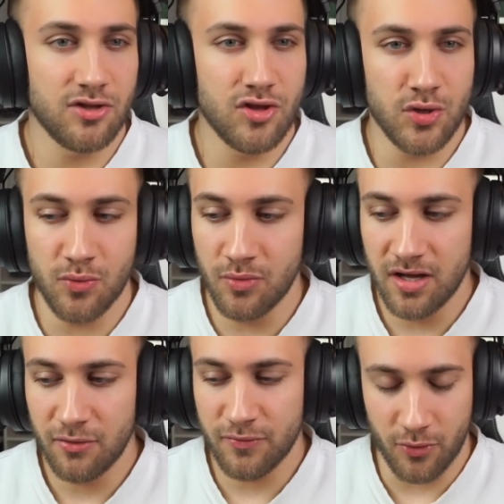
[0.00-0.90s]
new
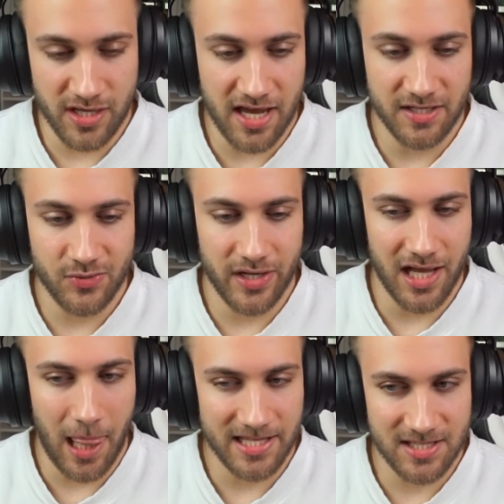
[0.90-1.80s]
4K trailer.
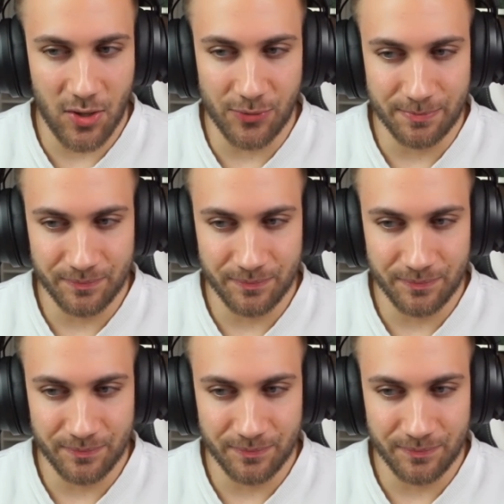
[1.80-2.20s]
Let's go.